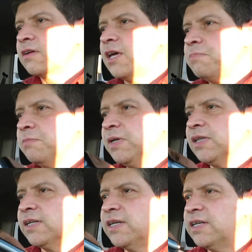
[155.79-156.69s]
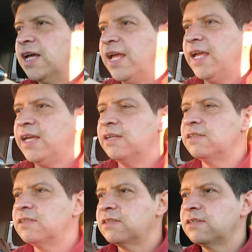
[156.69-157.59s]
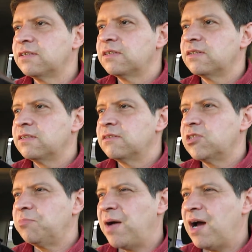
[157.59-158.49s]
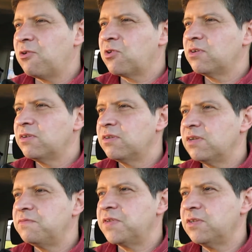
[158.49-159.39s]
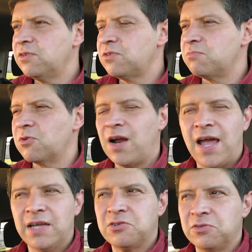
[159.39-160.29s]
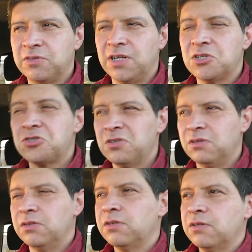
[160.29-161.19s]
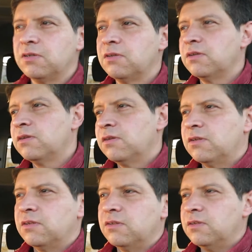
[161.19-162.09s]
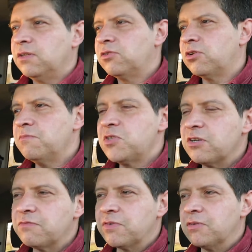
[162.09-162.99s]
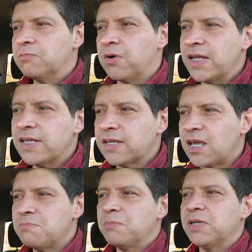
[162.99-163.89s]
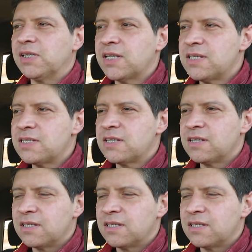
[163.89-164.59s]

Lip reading: capability and the power, it feels more agile than it should. In terms of braking capabilities,